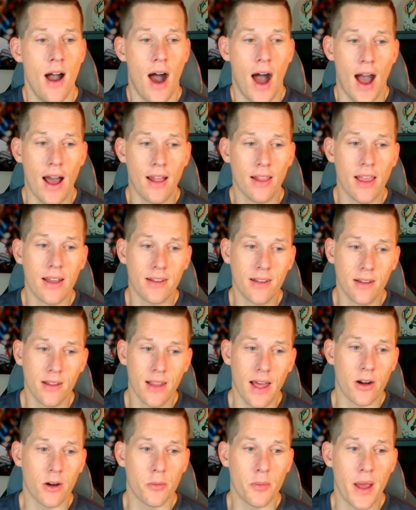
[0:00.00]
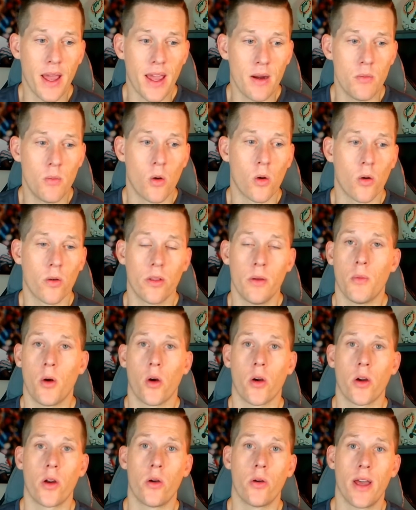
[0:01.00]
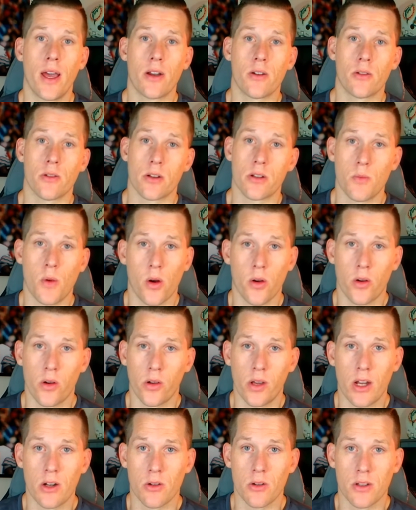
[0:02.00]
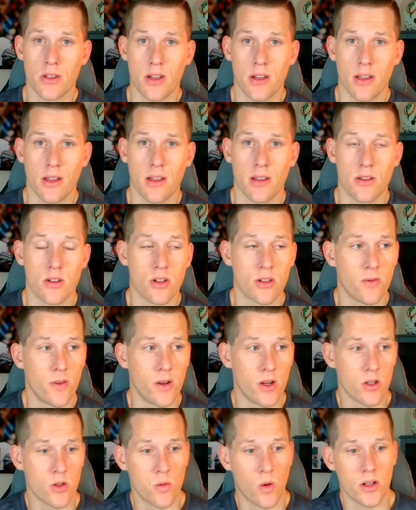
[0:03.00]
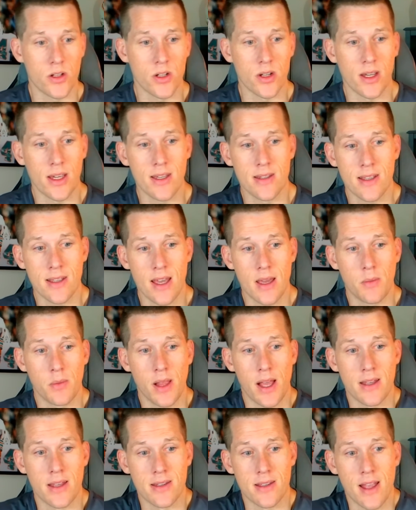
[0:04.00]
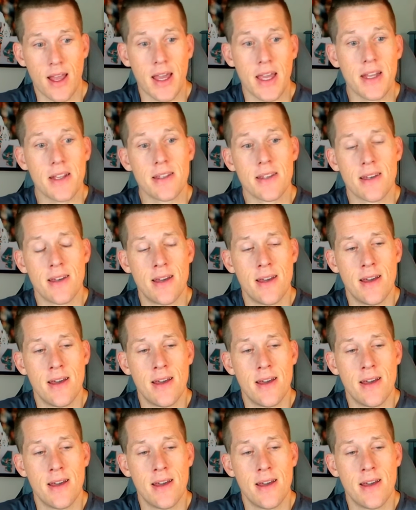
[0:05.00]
I liked Leonard Payne more than Mario Kendricks. Mario Kendricks, I just finished watching his tape last night.